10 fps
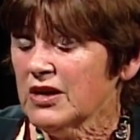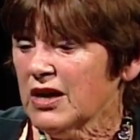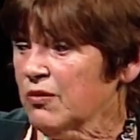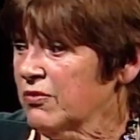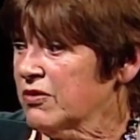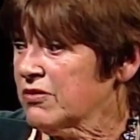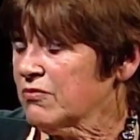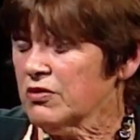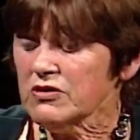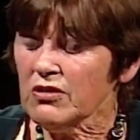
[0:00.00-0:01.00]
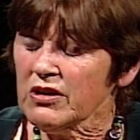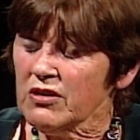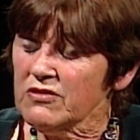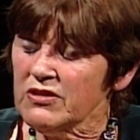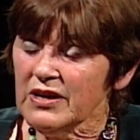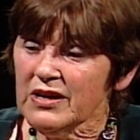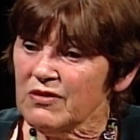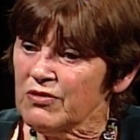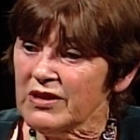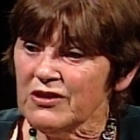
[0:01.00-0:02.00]
And with what's going on today
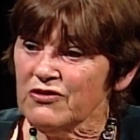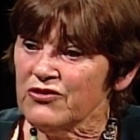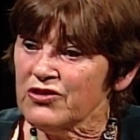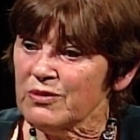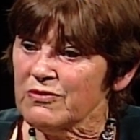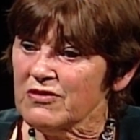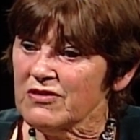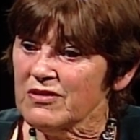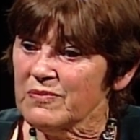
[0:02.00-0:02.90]
in relationships,